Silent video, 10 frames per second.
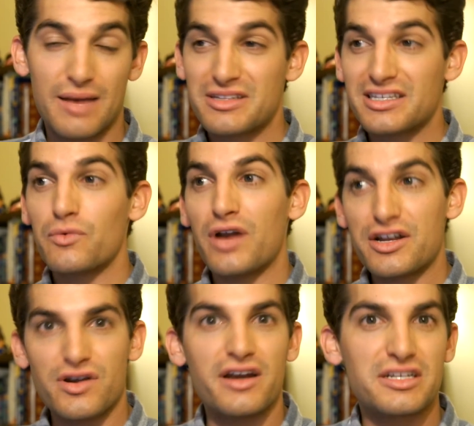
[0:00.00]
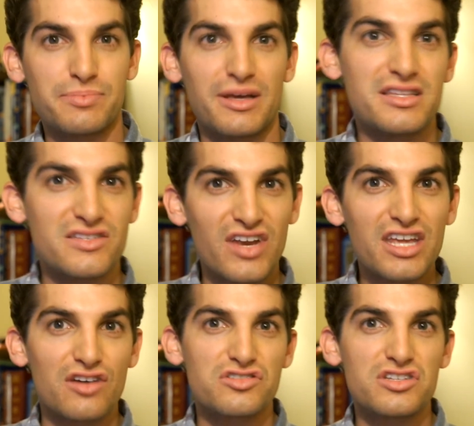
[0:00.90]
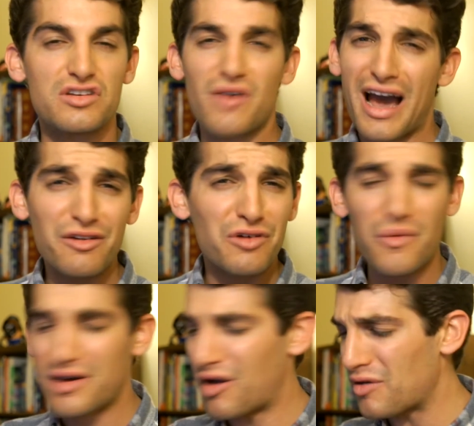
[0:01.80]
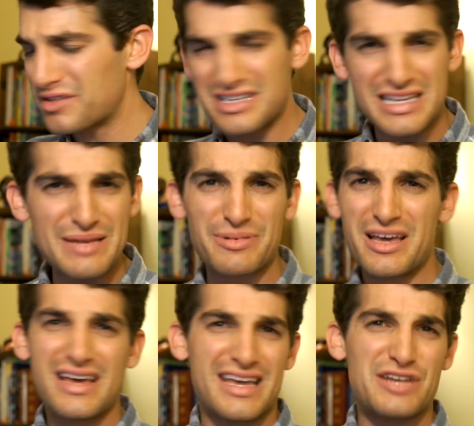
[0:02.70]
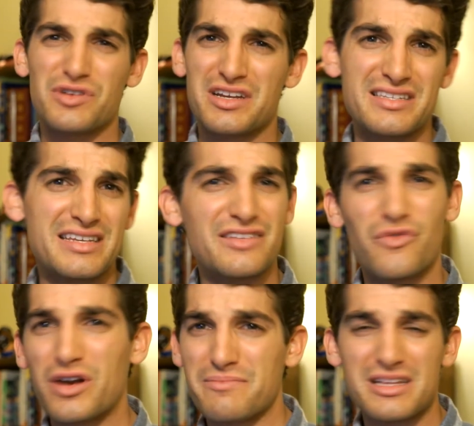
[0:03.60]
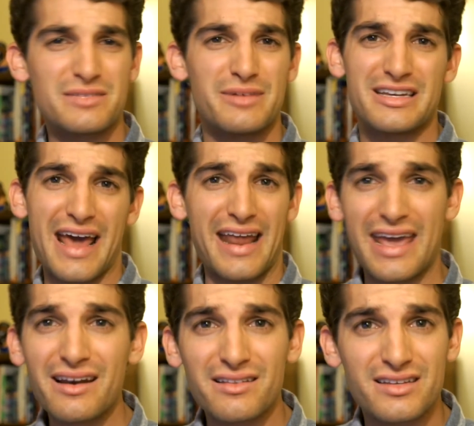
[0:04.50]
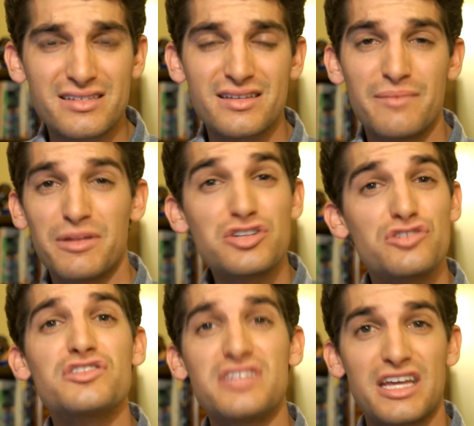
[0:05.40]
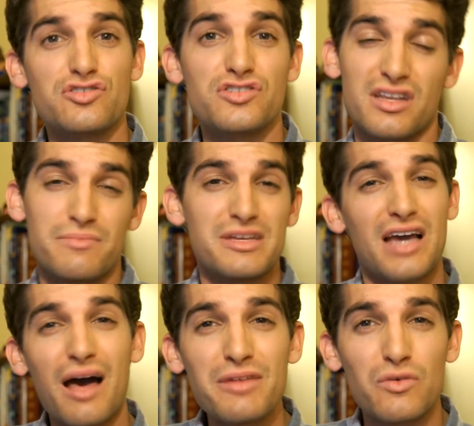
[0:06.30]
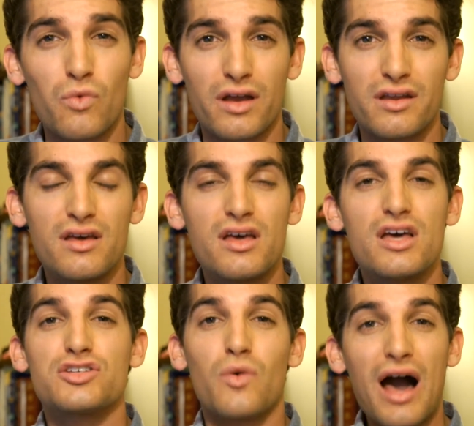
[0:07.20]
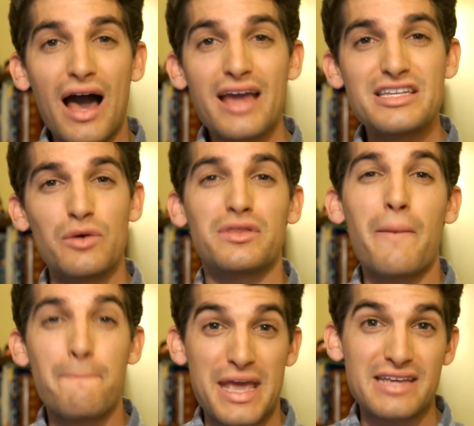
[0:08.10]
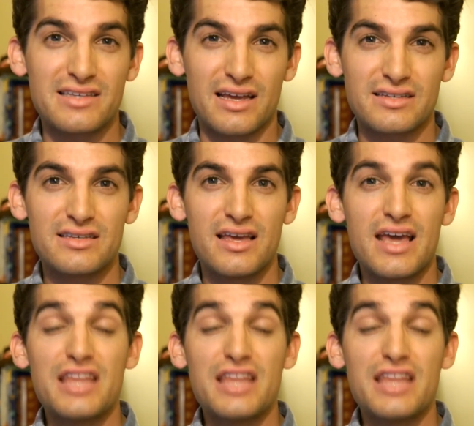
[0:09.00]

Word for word: I mean, it's like when I try and explain these videos to you, I don't go into all the deep intricacies of what it means to be a data analyst because you're just interested in becoming one. So I deal with the basics.